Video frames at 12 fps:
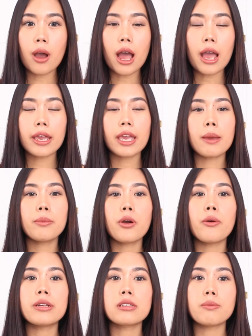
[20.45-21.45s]
I am
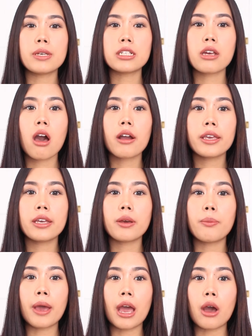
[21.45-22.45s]
going to be talking
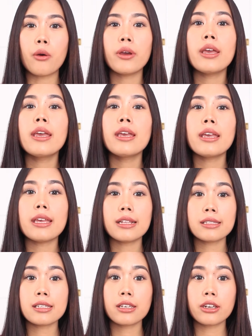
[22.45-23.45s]
about
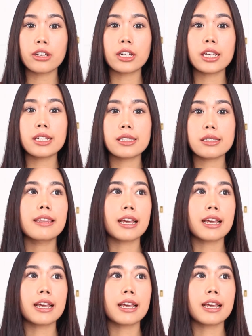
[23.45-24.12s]
insecurities.